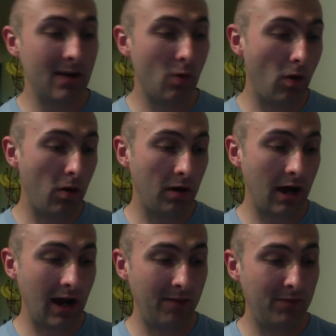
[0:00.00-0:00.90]
or
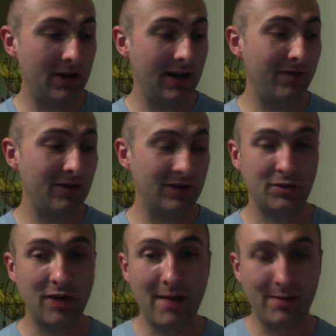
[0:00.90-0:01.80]
you can even just
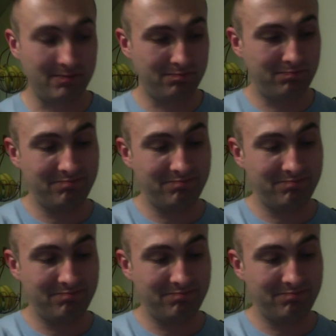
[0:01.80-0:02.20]
grab a